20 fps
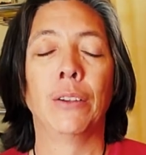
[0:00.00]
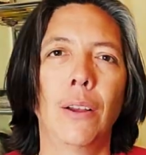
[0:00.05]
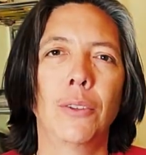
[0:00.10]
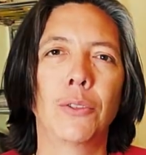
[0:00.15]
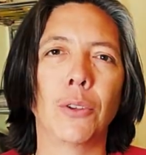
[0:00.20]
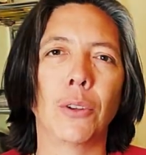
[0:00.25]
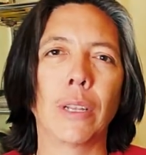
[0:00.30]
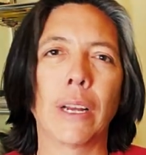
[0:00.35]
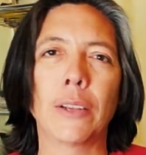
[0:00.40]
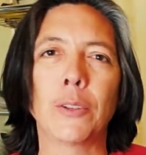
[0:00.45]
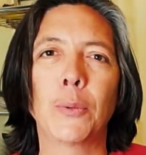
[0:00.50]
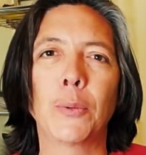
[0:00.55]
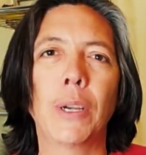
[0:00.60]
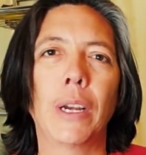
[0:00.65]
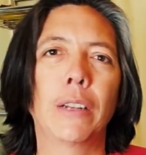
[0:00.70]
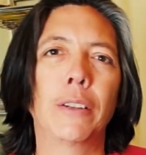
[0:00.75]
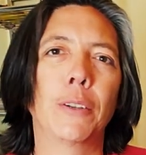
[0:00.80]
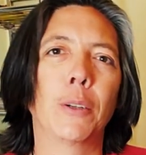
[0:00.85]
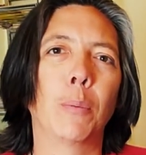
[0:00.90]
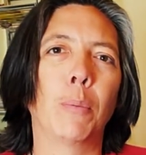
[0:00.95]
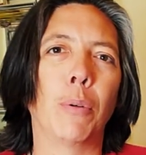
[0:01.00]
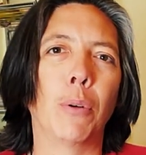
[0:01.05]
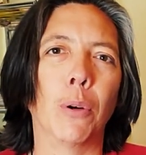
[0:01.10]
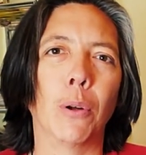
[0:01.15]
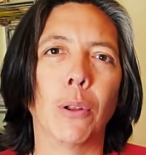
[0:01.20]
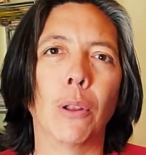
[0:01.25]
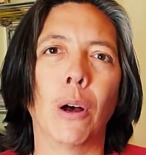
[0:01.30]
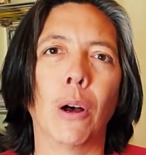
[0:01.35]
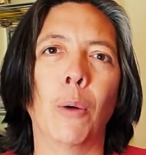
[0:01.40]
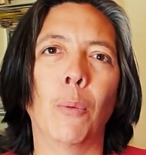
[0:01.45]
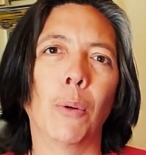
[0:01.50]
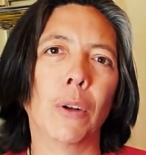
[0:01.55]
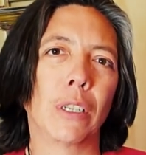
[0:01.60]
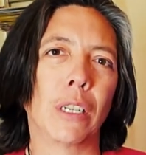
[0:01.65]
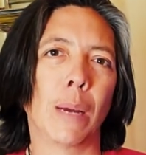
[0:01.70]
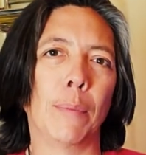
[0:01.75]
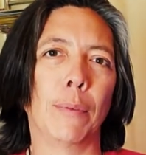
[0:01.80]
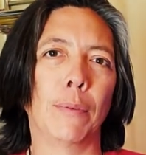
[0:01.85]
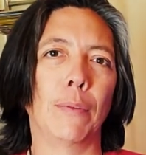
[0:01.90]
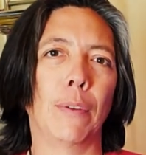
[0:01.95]
So last week I did a poll on what
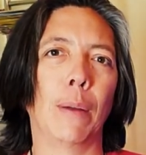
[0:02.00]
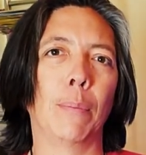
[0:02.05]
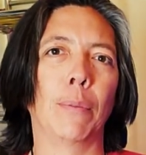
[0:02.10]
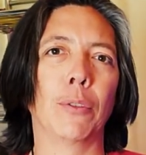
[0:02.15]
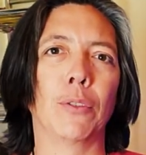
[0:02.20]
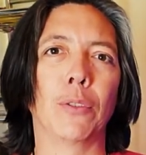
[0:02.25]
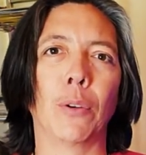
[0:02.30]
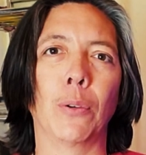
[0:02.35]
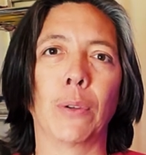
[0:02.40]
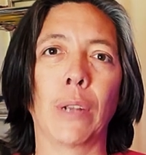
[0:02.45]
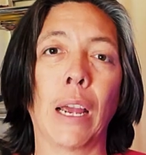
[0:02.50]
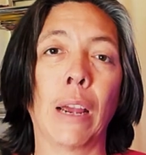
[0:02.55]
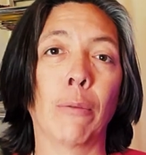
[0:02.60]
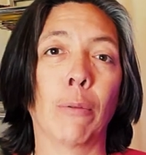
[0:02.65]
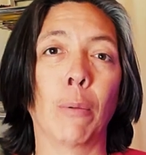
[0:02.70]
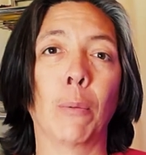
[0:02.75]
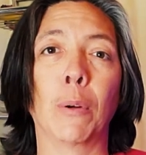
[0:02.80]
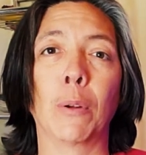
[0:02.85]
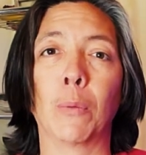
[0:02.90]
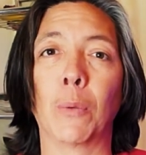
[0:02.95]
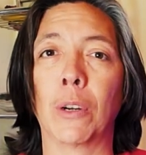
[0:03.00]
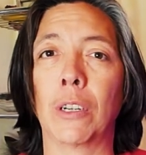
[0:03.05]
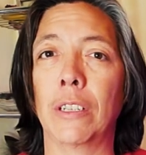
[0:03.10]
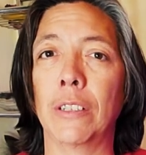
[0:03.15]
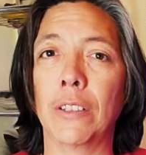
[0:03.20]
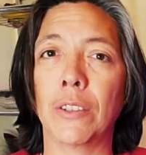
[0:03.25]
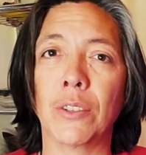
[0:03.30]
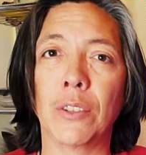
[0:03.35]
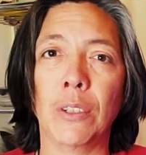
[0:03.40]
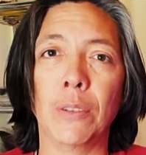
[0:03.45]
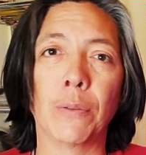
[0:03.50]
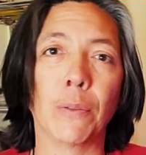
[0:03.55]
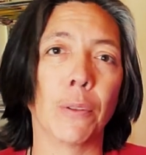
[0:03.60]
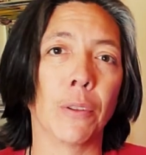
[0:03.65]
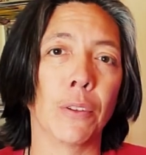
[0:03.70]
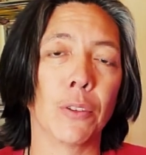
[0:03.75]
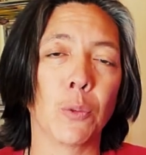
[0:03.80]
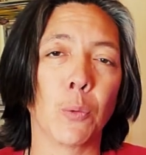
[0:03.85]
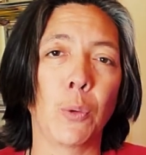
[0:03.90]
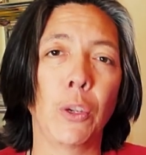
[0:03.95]
type of episode everyone wanted to see for
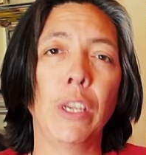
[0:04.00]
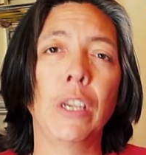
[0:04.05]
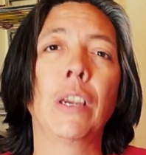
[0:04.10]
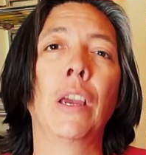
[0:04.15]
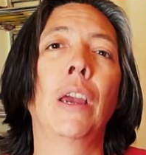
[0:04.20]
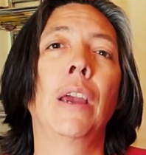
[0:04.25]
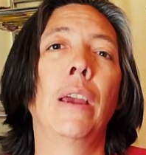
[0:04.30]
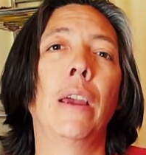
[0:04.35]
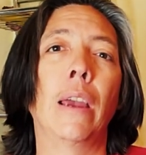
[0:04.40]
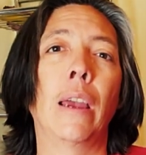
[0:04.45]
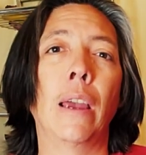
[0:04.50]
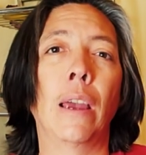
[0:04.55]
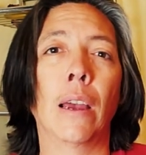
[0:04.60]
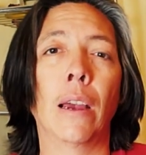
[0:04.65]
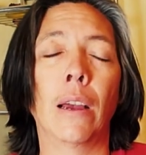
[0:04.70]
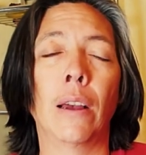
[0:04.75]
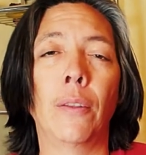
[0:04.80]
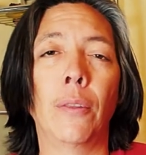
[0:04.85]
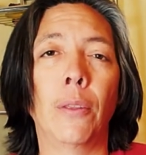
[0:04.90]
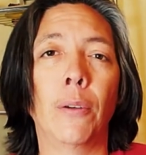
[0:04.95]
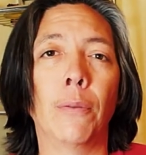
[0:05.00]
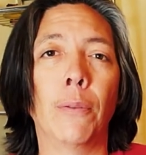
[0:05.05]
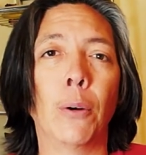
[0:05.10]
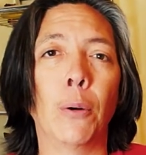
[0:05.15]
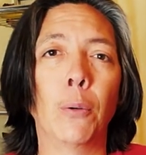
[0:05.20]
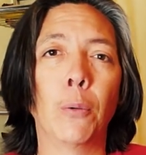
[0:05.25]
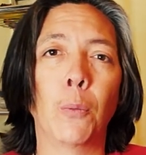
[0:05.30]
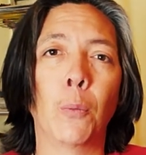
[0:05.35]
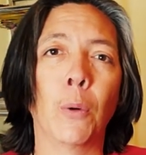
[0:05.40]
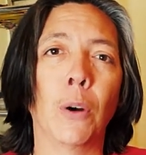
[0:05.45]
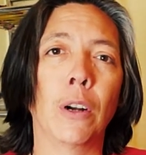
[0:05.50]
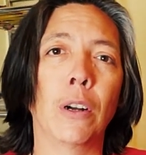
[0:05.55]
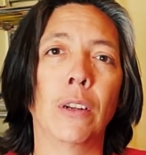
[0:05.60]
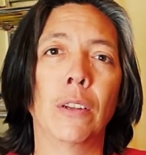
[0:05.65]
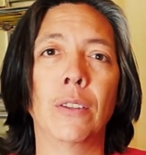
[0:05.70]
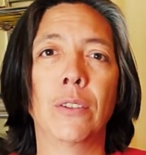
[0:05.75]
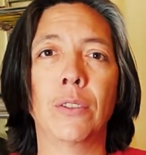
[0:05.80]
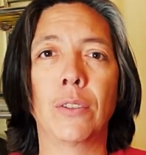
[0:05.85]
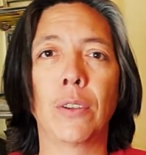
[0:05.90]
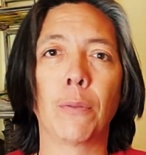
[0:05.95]
this week, and the vote
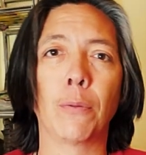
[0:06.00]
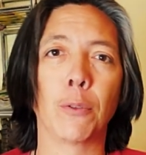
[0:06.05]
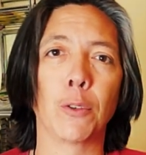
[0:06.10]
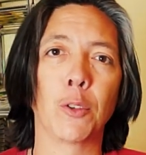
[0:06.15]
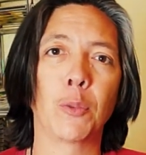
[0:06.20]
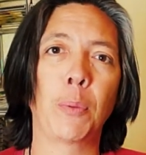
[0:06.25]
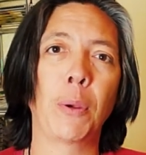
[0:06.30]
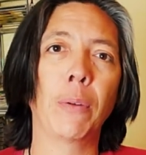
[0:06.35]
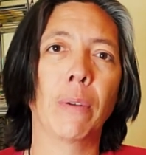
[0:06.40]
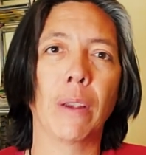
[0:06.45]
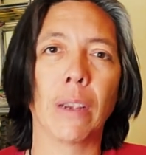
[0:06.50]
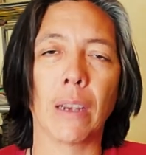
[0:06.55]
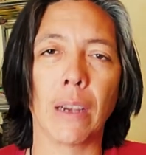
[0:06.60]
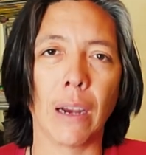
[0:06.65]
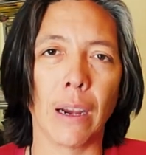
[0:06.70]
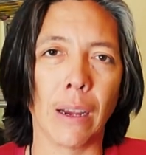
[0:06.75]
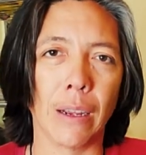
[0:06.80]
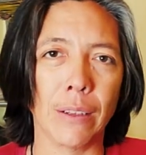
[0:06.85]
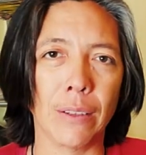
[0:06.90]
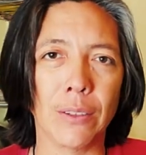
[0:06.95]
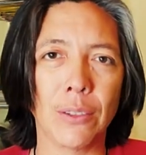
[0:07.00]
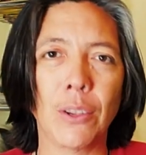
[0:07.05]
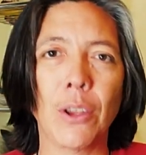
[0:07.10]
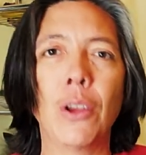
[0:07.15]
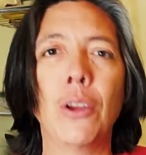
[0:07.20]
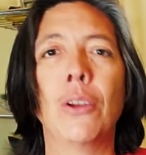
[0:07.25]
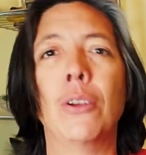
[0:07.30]
was for spirit guides.